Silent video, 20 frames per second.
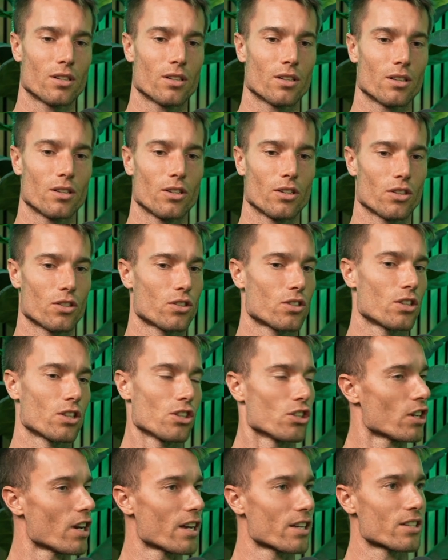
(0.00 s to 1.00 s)
you just
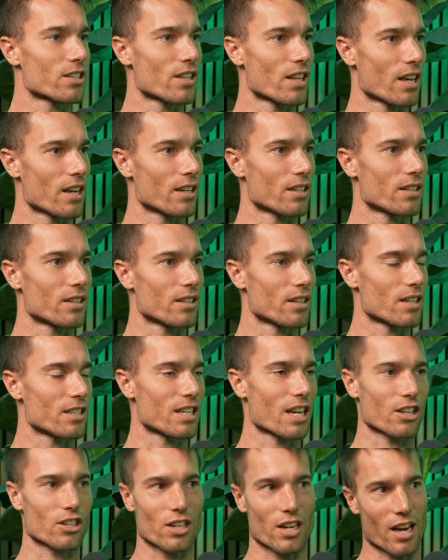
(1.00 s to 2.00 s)
suggest that it's
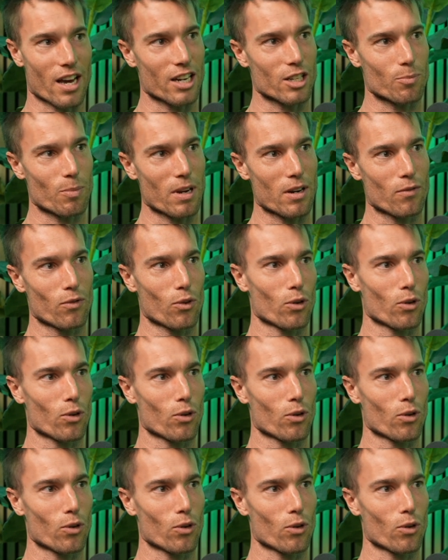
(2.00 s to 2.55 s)
actually not as painful,